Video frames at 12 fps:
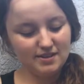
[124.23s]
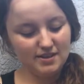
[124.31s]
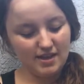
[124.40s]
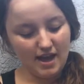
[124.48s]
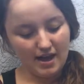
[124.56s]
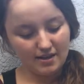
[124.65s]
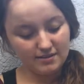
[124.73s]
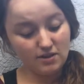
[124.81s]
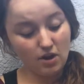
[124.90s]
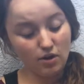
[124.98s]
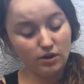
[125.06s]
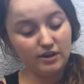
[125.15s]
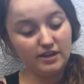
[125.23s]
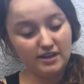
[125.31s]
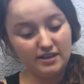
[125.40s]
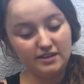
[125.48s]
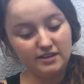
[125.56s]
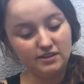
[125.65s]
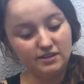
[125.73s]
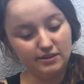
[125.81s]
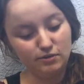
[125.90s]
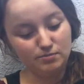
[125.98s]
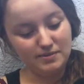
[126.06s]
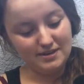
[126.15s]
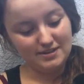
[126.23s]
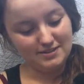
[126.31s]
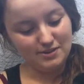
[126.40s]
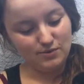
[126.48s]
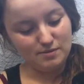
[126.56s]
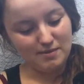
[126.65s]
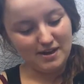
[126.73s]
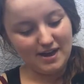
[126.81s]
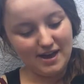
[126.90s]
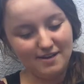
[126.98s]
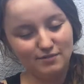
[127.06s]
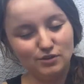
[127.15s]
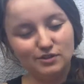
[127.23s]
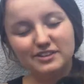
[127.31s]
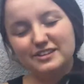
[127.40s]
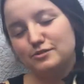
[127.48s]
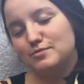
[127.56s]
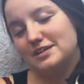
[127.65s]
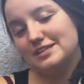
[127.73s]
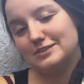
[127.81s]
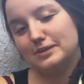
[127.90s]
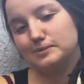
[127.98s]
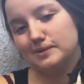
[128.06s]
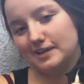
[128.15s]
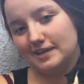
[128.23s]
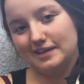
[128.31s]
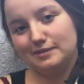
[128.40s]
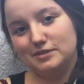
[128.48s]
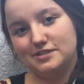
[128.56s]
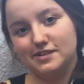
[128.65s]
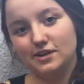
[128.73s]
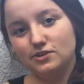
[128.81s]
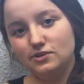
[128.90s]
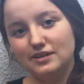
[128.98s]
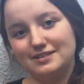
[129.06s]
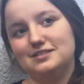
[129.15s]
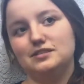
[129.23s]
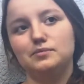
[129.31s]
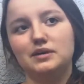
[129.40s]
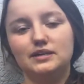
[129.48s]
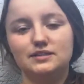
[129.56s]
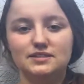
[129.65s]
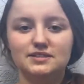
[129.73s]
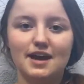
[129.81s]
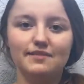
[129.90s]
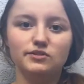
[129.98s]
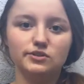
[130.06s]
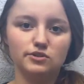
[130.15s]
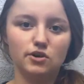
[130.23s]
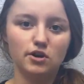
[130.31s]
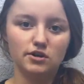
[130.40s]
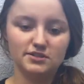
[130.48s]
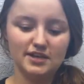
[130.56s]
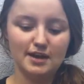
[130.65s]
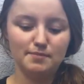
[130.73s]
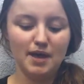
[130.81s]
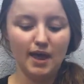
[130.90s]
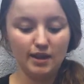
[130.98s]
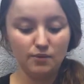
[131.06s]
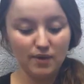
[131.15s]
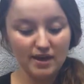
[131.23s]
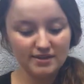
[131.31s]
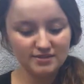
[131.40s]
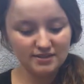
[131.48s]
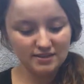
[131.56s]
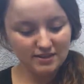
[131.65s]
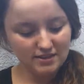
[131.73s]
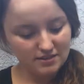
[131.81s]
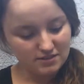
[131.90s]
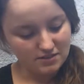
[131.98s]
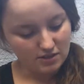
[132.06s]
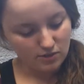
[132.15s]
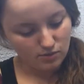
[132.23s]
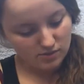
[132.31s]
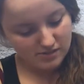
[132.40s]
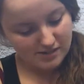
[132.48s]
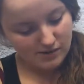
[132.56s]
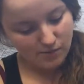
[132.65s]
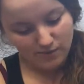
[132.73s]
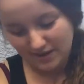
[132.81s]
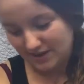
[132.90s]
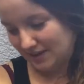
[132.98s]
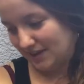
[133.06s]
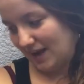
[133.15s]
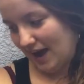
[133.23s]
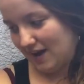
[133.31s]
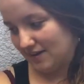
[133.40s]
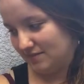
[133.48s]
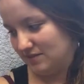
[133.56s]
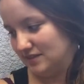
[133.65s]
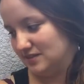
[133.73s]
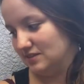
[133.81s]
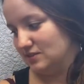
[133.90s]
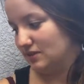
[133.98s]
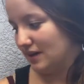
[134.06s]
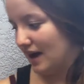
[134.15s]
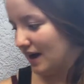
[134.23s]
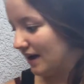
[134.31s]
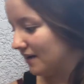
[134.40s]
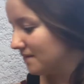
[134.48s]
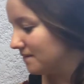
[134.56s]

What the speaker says: He has already eaten a little bit, so we might have a little bit trouble getting him to suckle, and some kittens have a little hard time anyways. So we'll see what we can get out of this little guy.